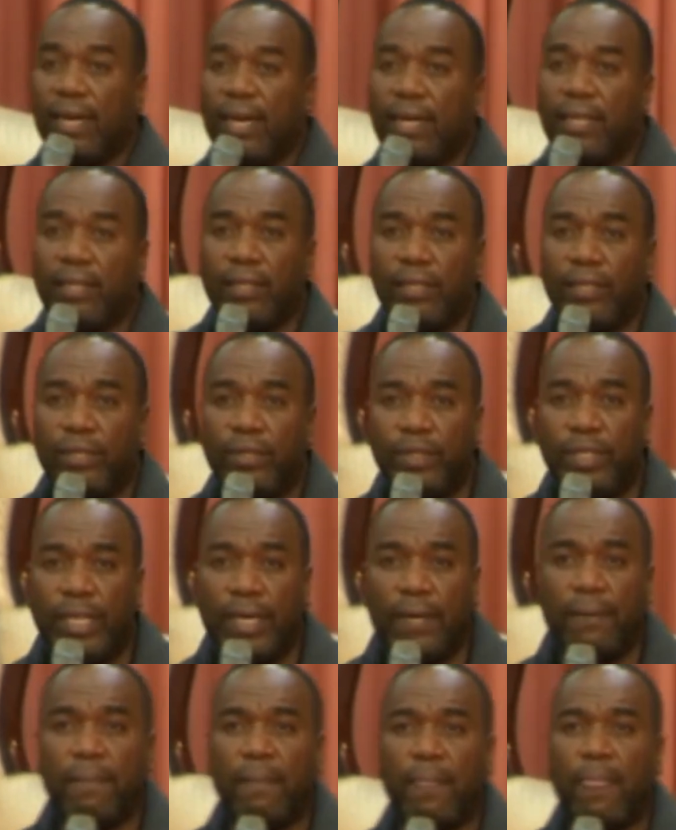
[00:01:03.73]

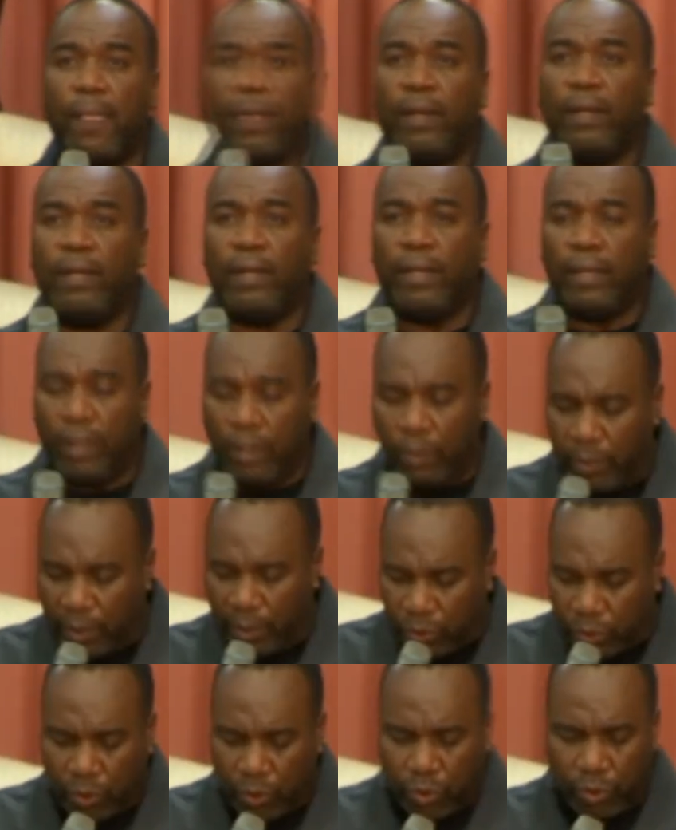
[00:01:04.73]
Hallelujah.
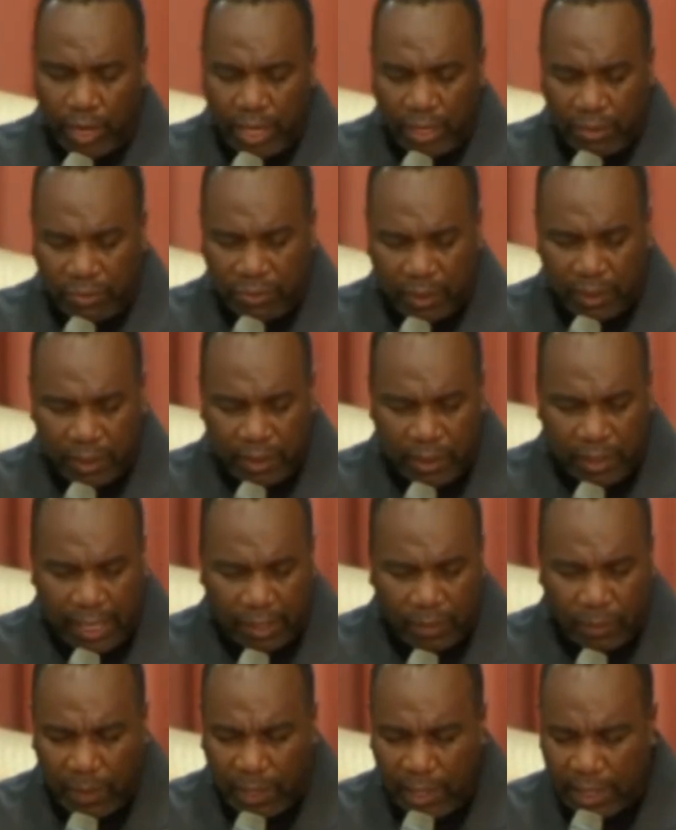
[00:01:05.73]
We're so grateful
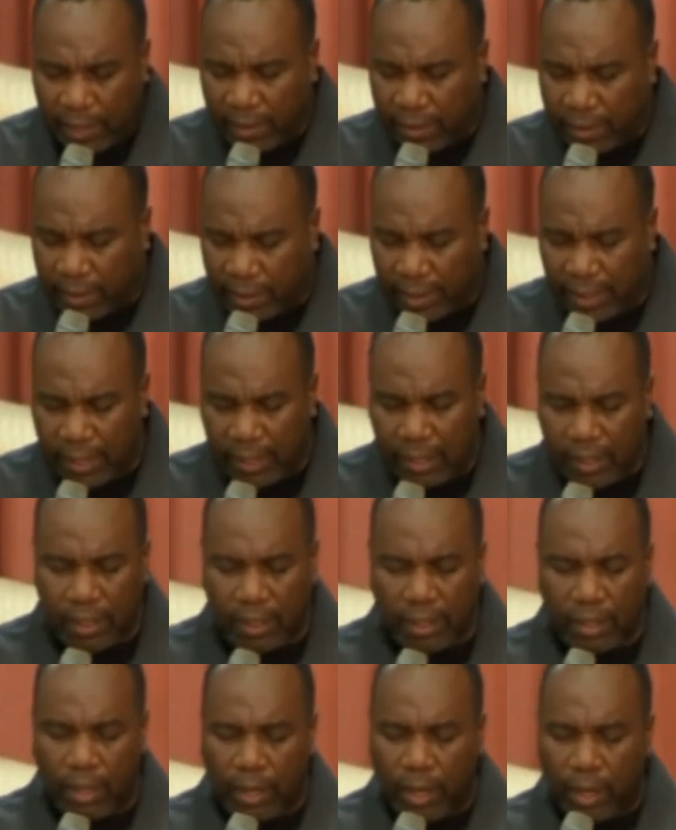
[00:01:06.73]
that we can
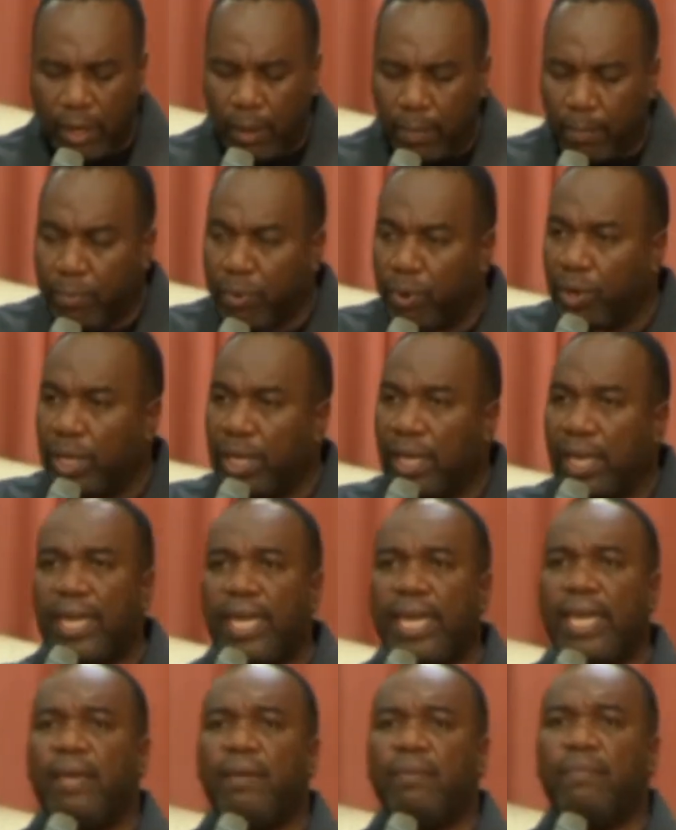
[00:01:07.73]
still
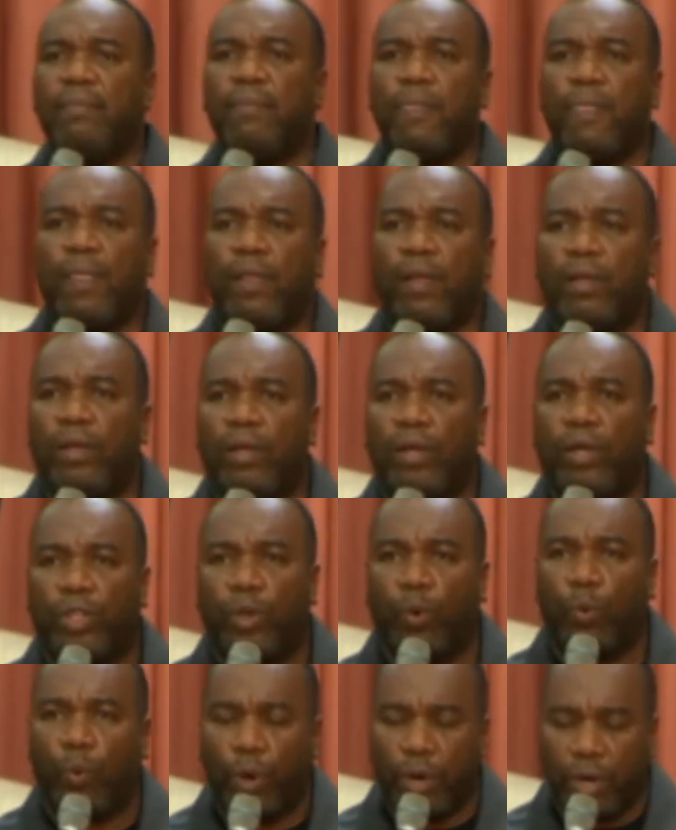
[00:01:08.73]
proclaim
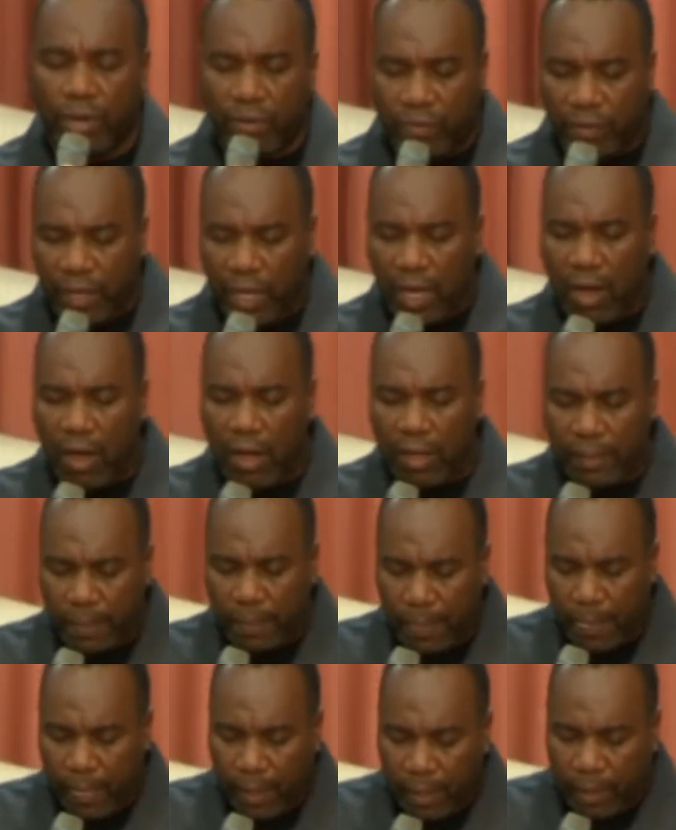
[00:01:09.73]
the word of God.
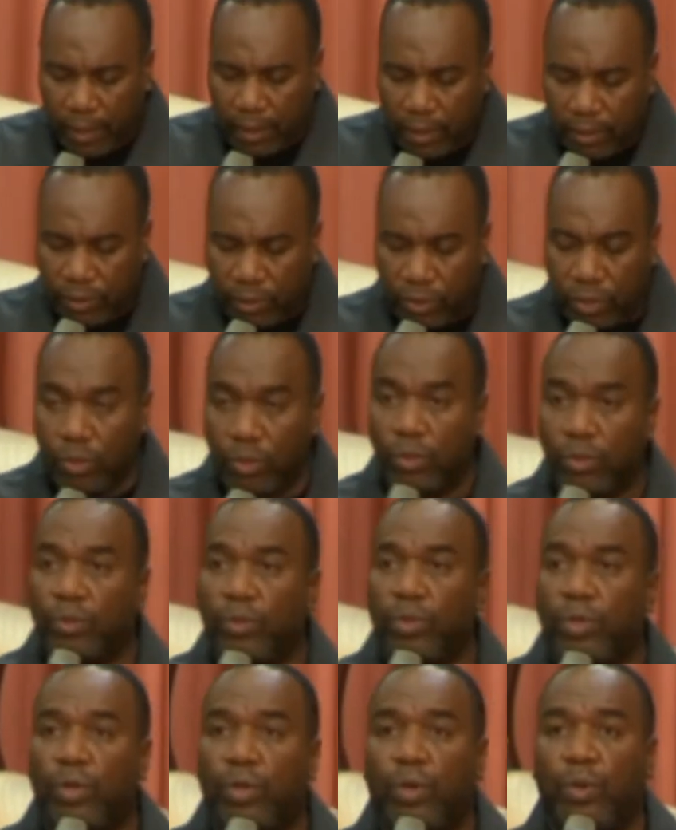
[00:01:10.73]
So
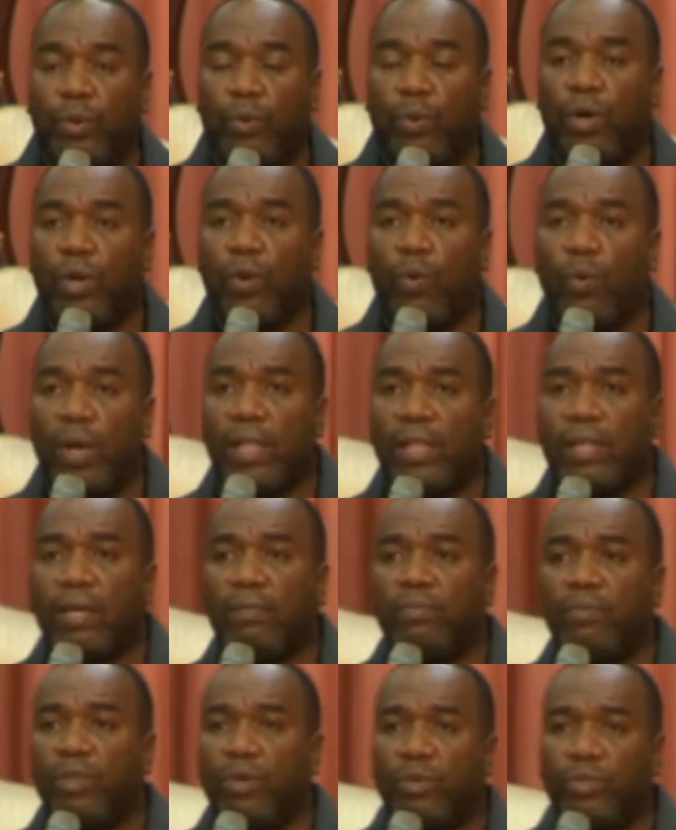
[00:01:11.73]
we want to
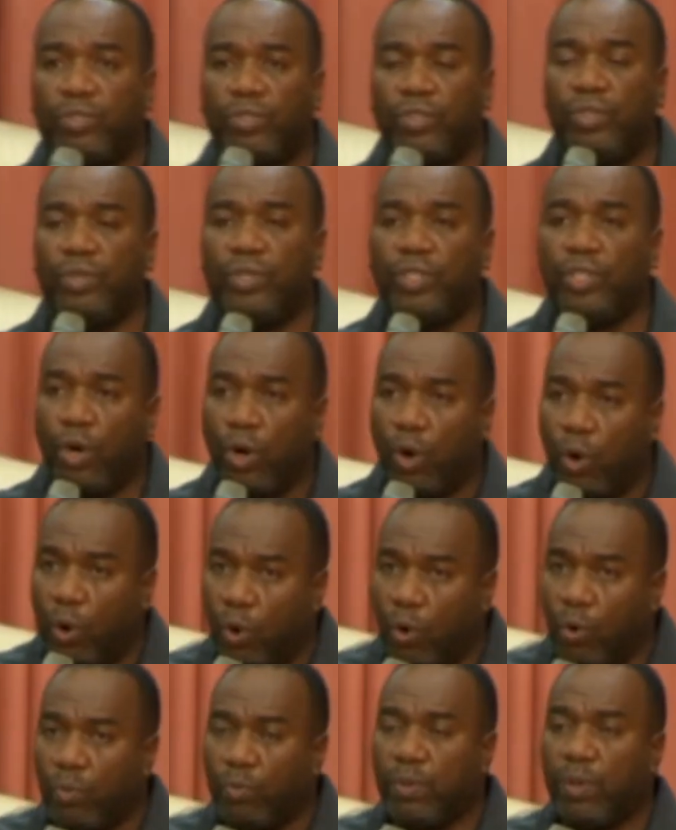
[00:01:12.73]
welcome those of you in your
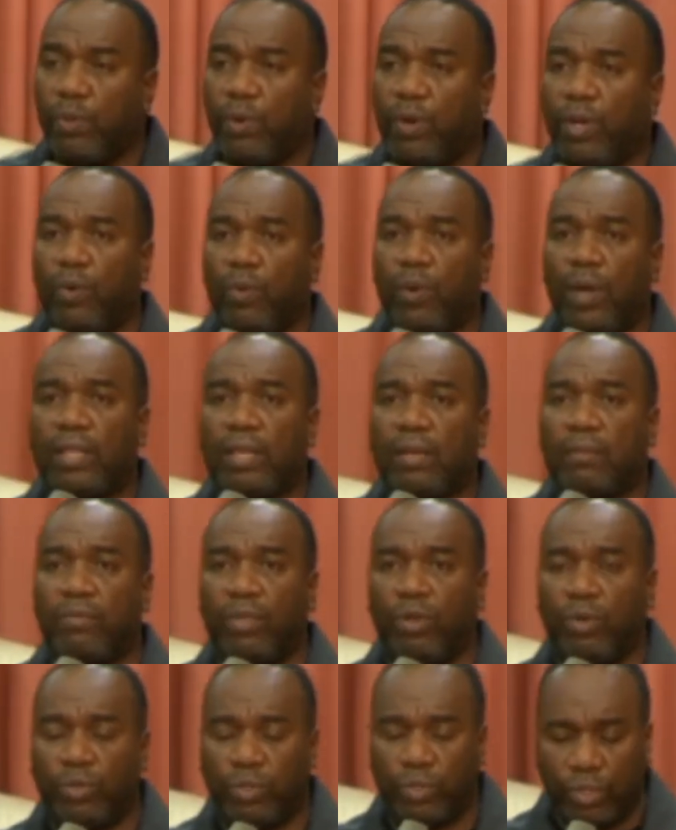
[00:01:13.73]
home. We want to welcome
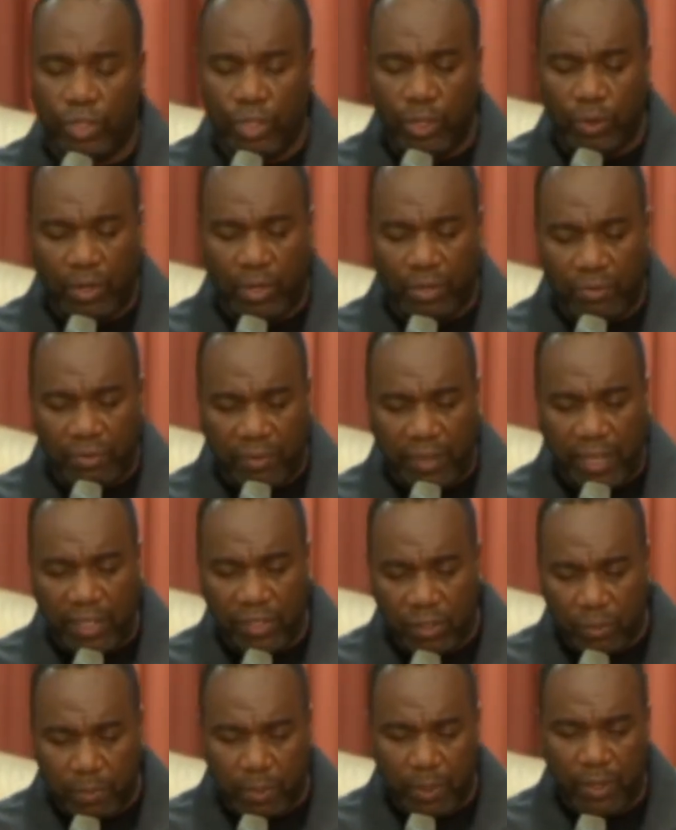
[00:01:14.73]
those of you on
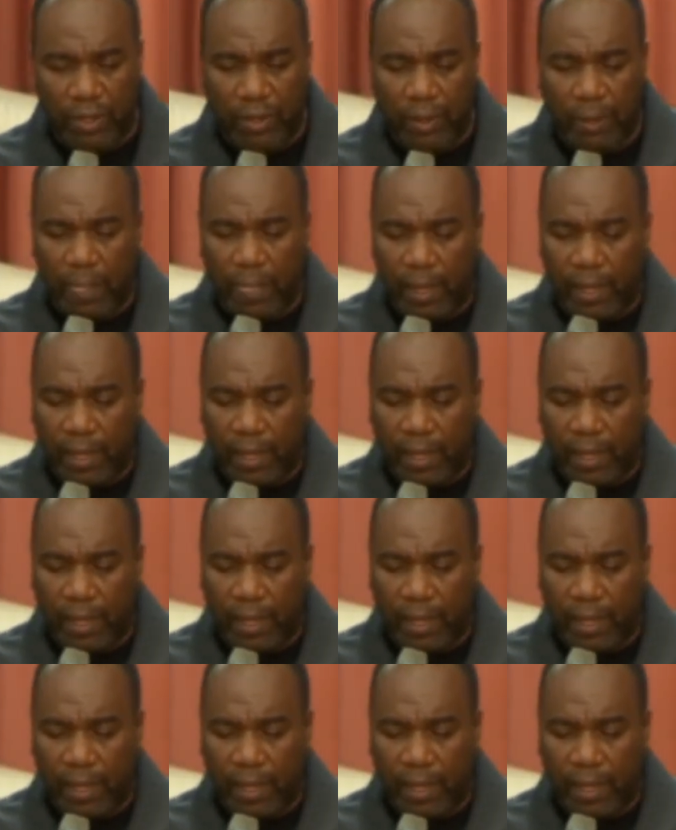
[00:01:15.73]
Facebook.